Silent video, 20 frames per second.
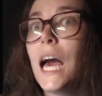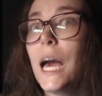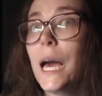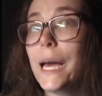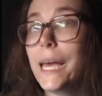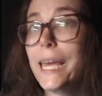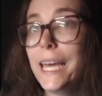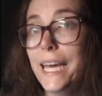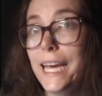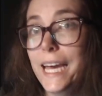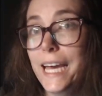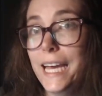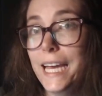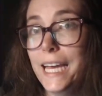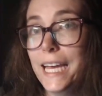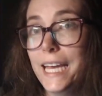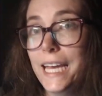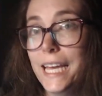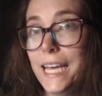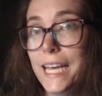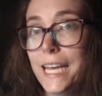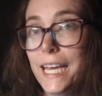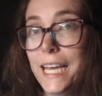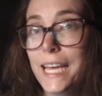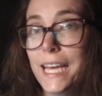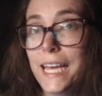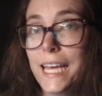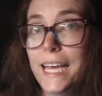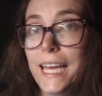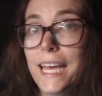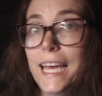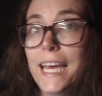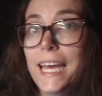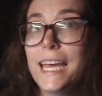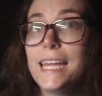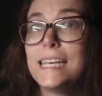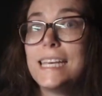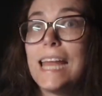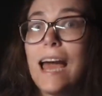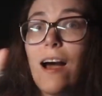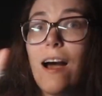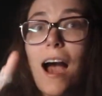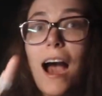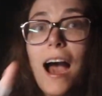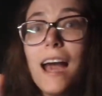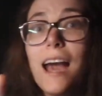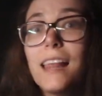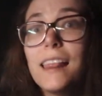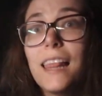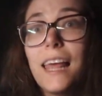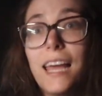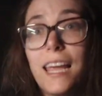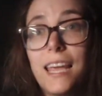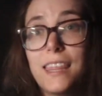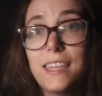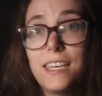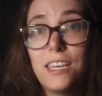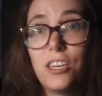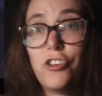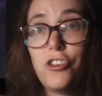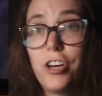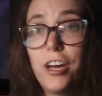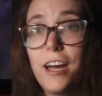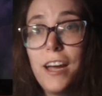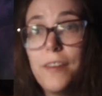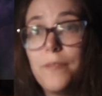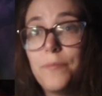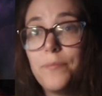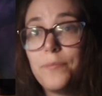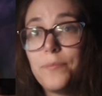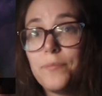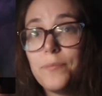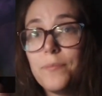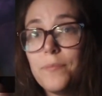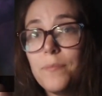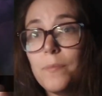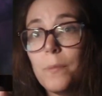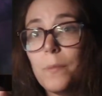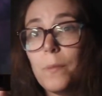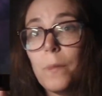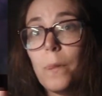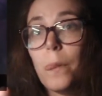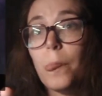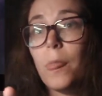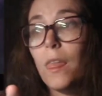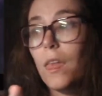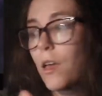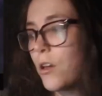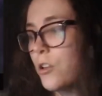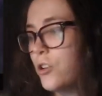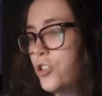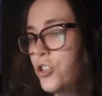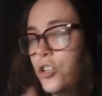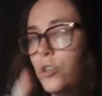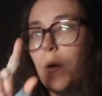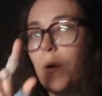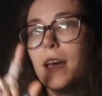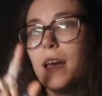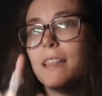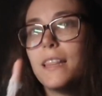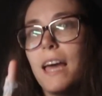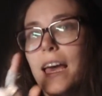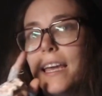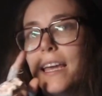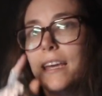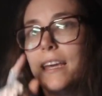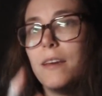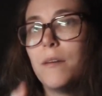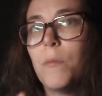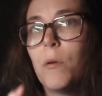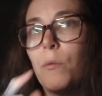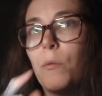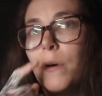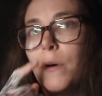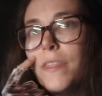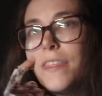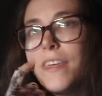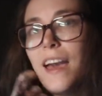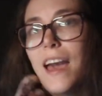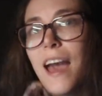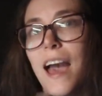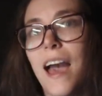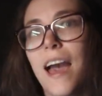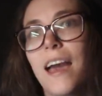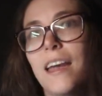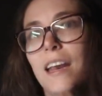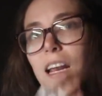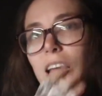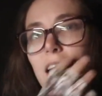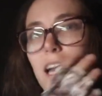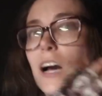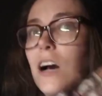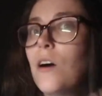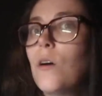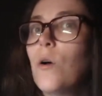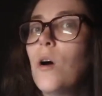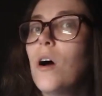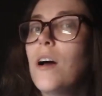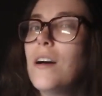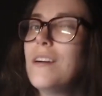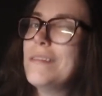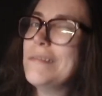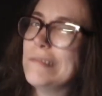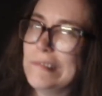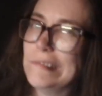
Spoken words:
Okay. Now, I like this shot. Do I like him with a hat and a coat?